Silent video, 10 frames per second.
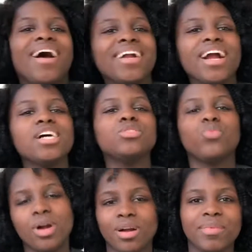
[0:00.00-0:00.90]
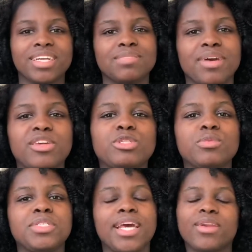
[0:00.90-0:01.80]
Hi guys, welcome back to my
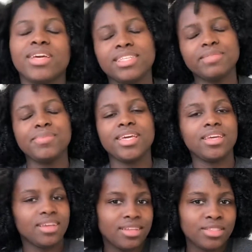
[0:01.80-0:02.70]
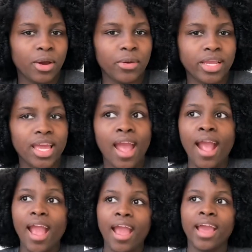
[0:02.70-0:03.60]
YouTube channel. It's me, Tony,
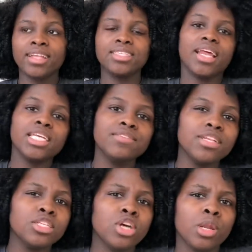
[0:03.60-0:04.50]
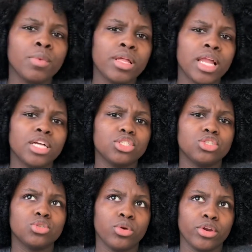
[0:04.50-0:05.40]
and today's video is going to be a lot
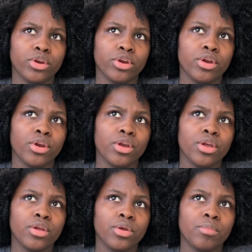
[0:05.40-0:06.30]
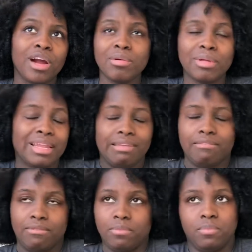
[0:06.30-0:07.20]
shorter, probably about like
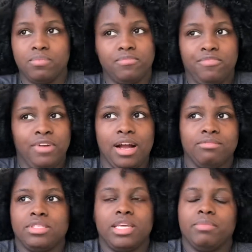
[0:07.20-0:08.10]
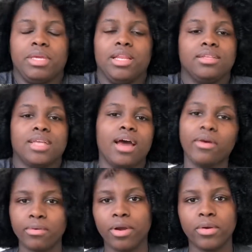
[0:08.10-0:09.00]
5-10 minutes. I
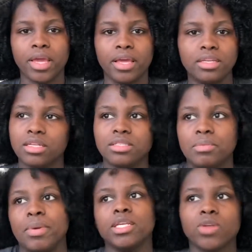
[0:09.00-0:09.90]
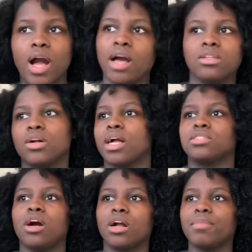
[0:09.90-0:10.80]
don't know yet. It depends on how long I
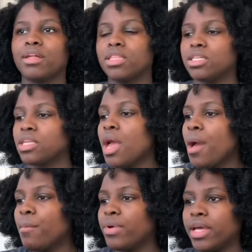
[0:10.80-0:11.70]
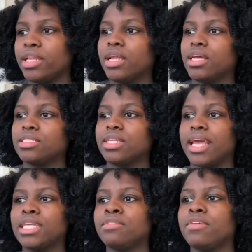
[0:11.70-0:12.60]
talk about this. But
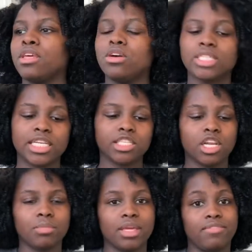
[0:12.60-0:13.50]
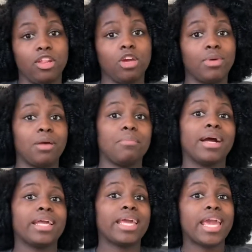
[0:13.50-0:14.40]
today's video is actually going to be a video about
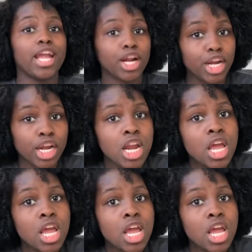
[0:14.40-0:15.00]
my hair,